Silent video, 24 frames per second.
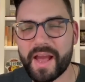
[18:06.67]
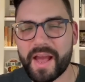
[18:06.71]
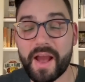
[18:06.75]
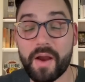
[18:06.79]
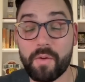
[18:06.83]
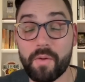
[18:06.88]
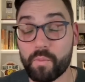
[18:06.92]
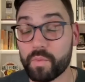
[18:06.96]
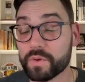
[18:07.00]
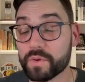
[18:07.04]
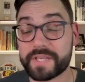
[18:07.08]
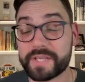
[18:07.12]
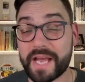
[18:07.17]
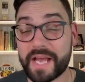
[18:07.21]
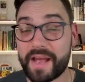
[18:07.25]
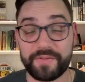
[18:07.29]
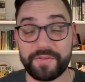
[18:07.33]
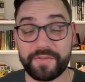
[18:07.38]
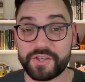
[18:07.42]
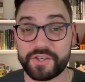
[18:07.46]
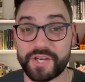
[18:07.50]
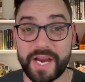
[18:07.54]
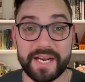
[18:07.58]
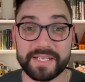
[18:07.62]

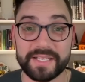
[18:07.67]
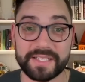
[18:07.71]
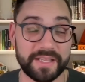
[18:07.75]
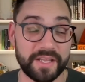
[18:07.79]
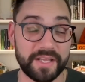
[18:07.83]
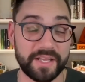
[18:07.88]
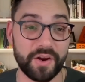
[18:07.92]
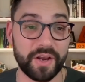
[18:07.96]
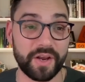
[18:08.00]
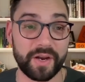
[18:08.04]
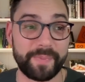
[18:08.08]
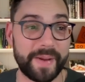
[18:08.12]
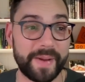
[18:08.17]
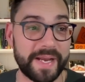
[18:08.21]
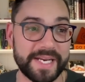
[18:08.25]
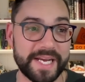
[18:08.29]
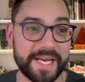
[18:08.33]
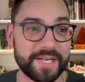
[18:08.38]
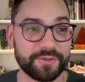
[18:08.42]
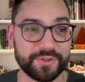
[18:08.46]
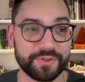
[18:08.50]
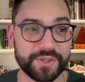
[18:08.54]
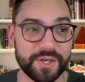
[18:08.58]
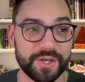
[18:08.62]
Giants, I think, are going to pay
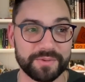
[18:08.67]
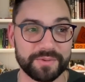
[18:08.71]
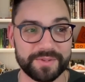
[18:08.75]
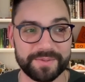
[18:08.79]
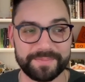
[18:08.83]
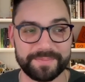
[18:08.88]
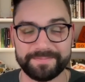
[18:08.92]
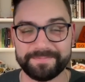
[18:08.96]
Daniel Jones.